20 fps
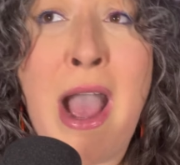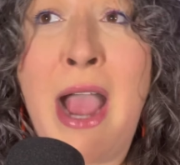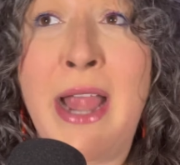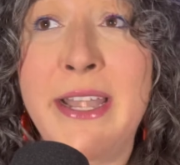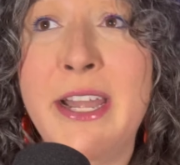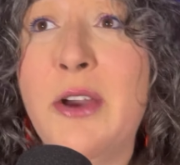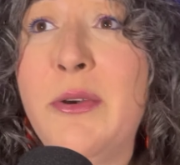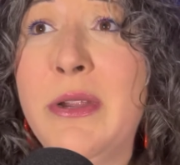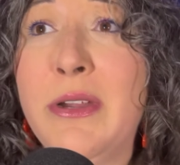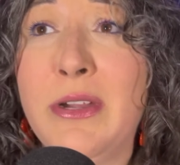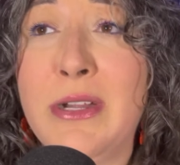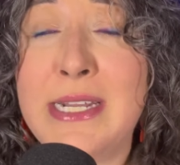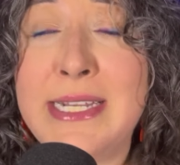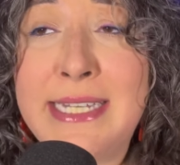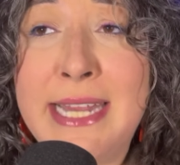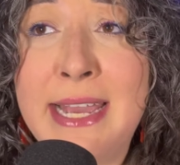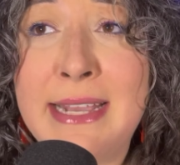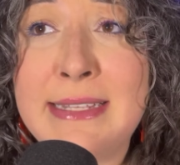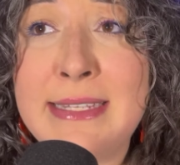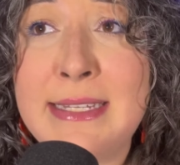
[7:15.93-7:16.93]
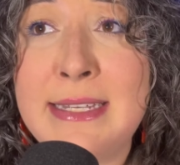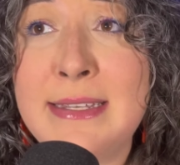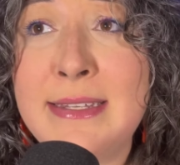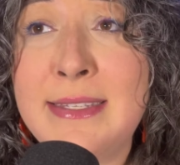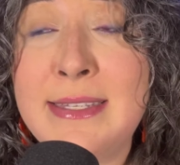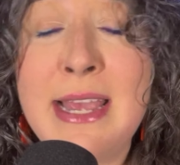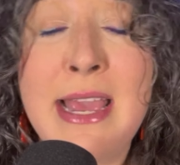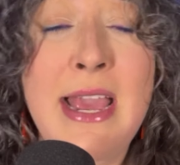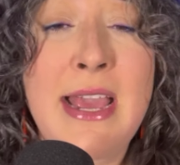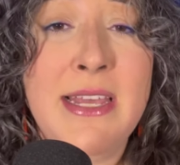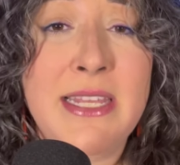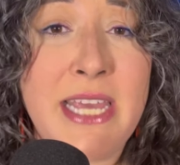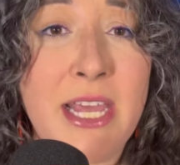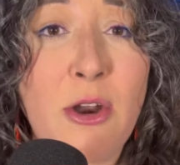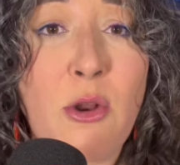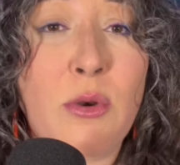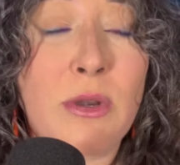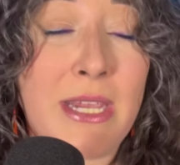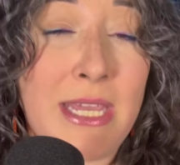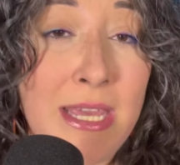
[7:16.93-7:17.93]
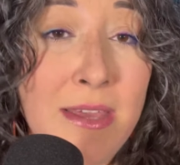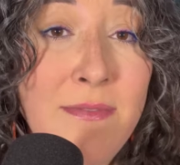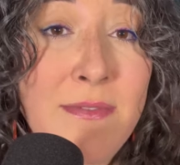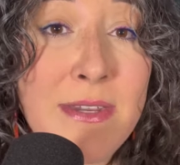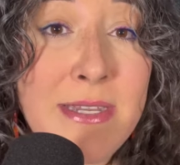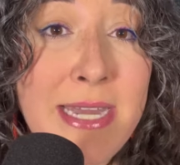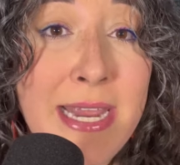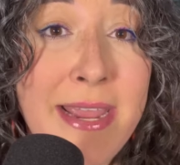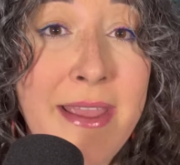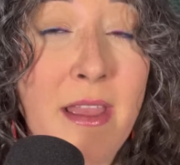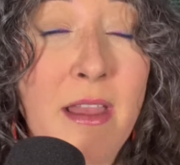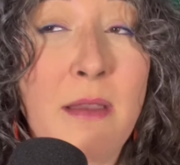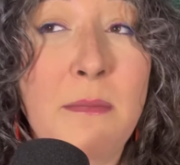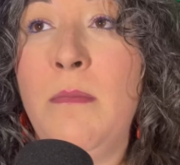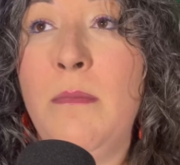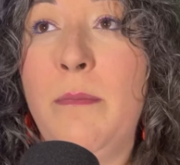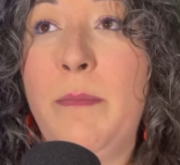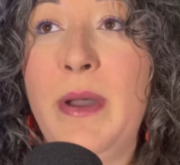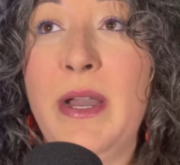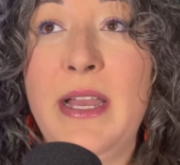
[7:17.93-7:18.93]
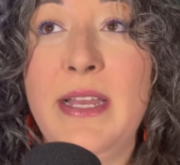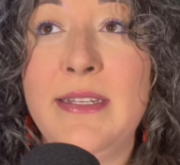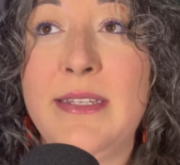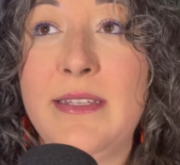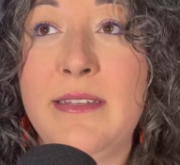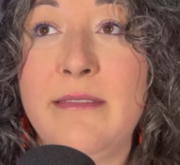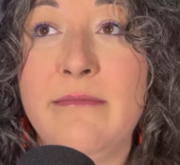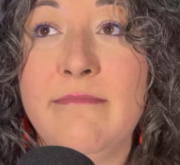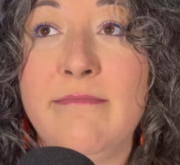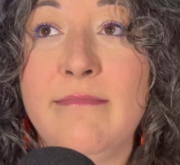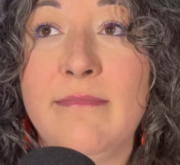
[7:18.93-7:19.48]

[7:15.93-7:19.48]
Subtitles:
I know here in Texas, they don't give a damn, but